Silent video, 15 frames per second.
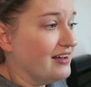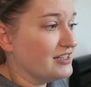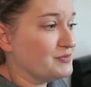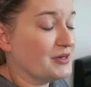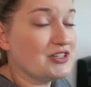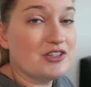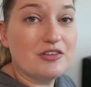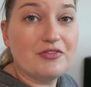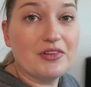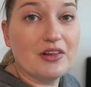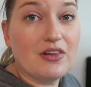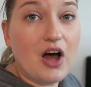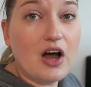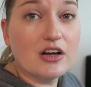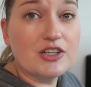especially for
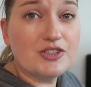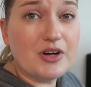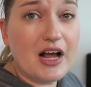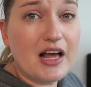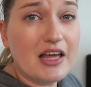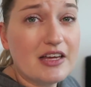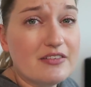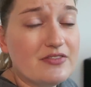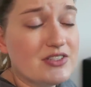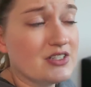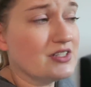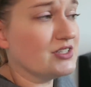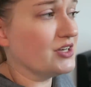the long drives.